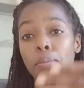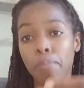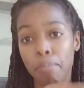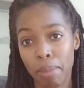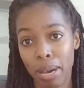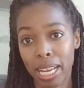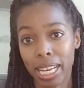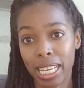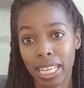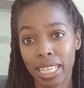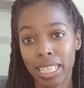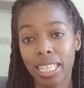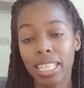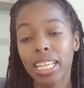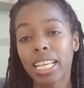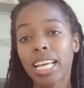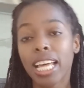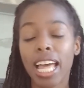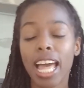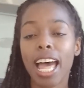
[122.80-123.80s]
money.
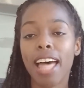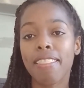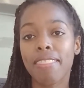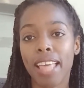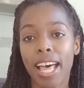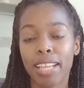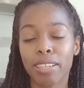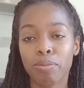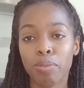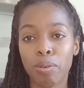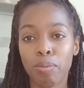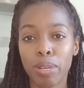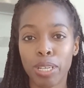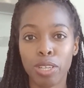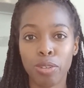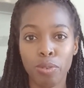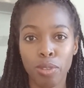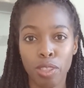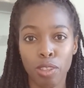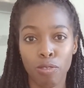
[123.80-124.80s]
And that's what we
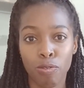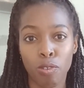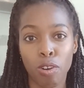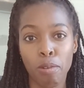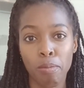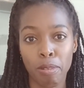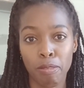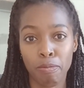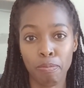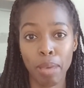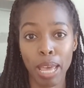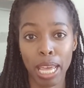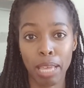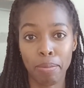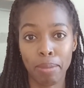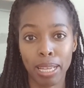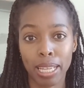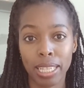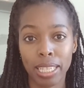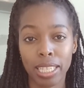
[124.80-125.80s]
do in the form of
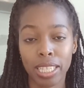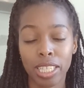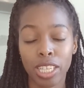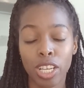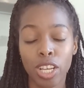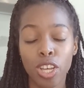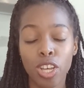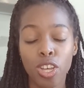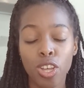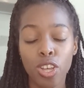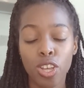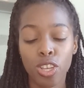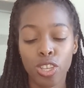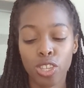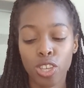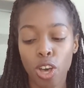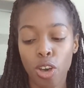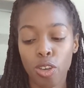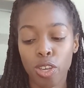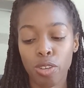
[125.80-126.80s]
payments.
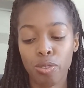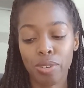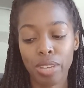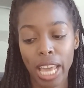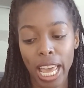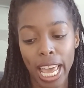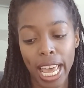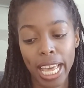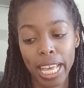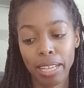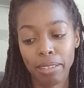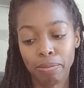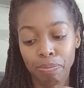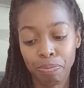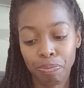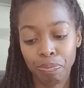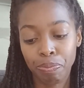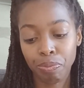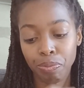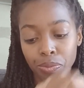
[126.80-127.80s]
So you take
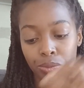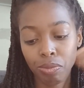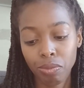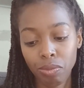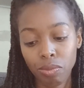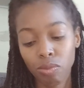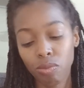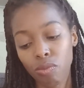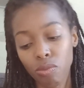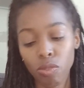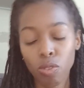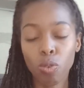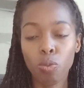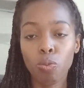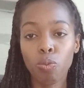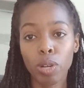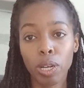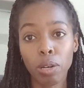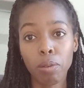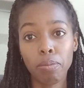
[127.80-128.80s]

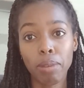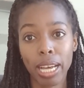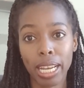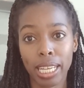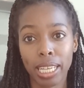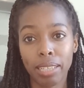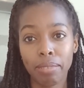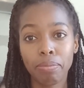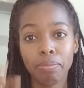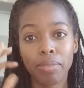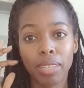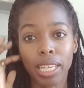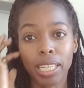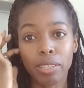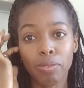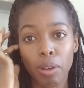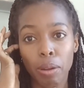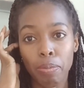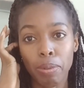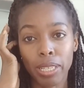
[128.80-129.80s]
real money that's
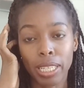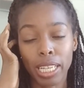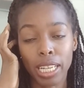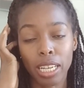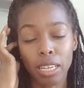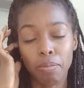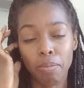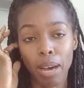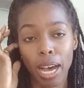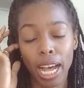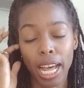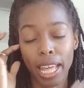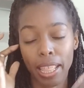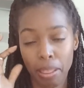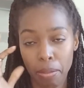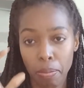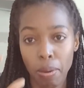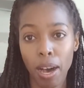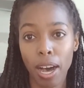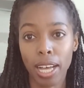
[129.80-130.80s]
represented by the
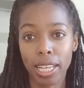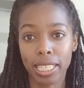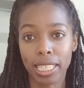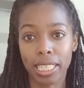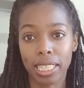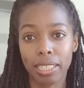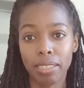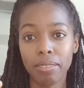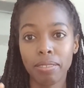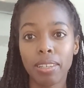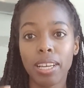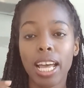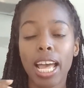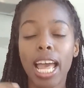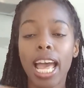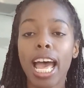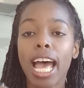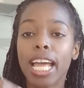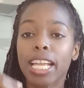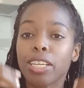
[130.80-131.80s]
positive,
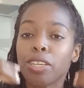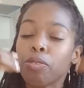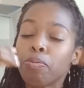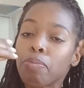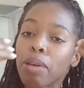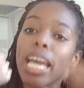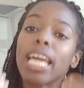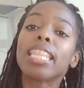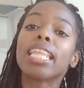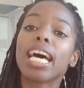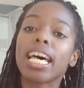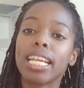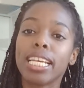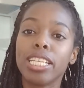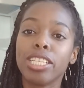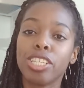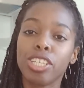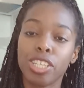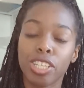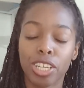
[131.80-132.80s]
and you pay that
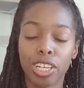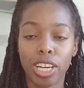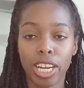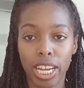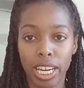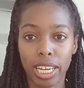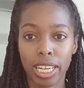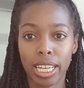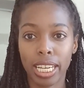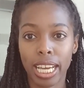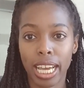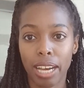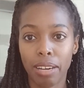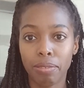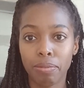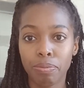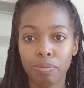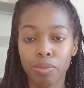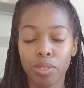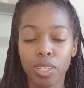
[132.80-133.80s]
into your credit account.